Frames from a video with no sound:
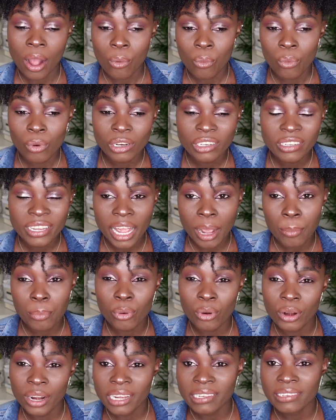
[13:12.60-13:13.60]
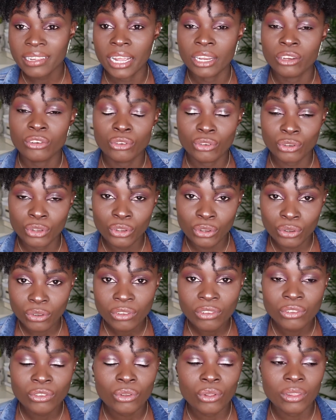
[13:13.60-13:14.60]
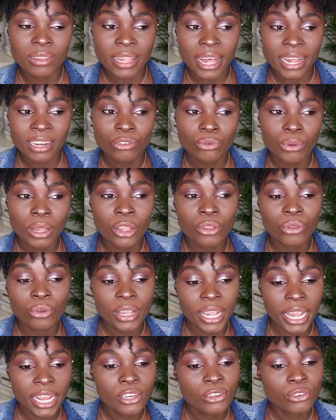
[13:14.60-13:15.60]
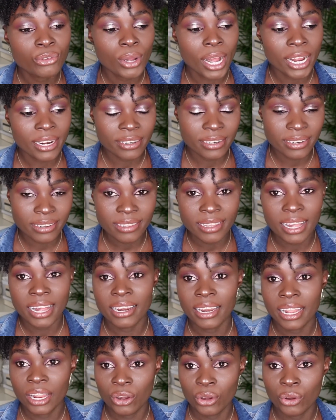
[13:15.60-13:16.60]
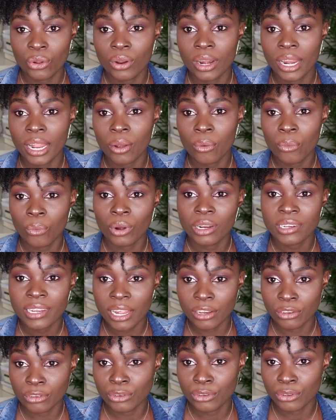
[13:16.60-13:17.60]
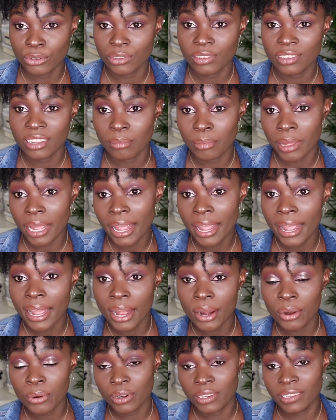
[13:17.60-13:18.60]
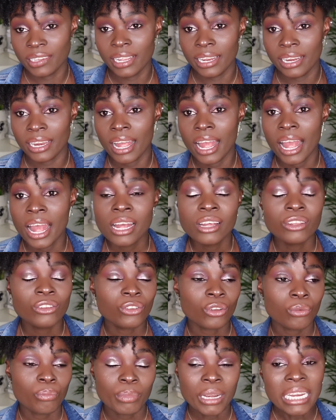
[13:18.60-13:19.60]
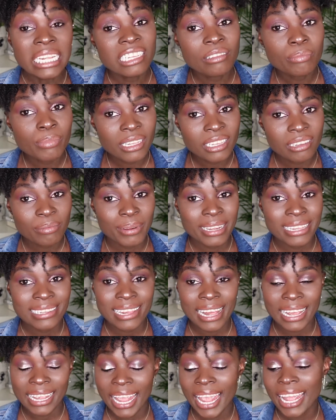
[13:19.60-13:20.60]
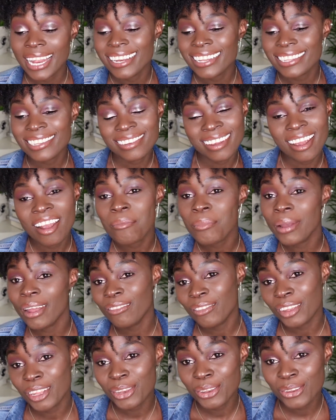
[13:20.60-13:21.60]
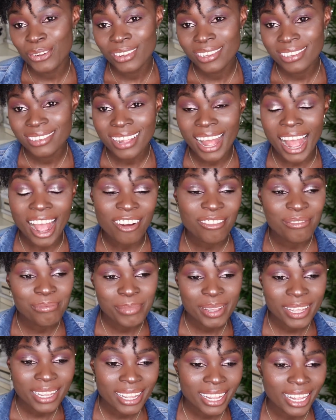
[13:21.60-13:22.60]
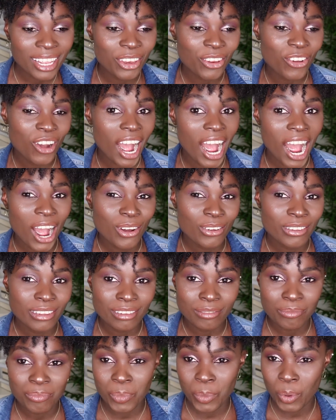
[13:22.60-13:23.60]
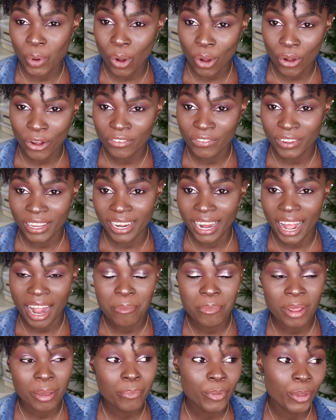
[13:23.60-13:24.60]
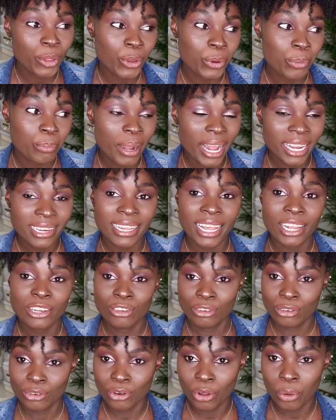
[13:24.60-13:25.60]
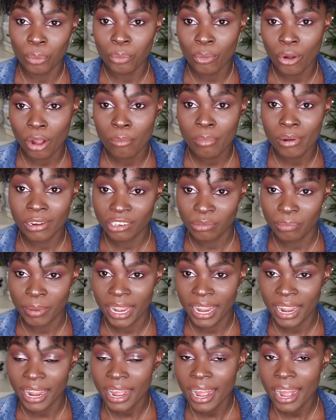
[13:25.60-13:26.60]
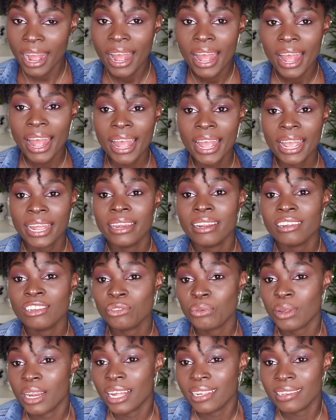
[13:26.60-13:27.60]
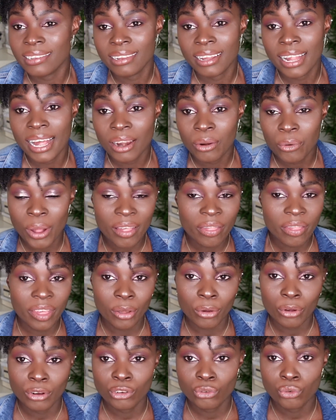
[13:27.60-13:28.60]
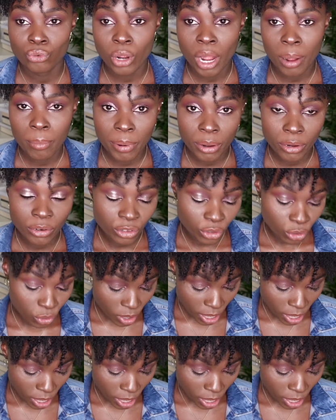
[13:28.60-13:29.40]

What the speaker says: what hair products I do use, so that way you get to understand and know like what I do use in my hair routine. So please again, check my videos, have me in your house more often, and maybe you might get to know more about my hair, and as well as learn a thing or two about your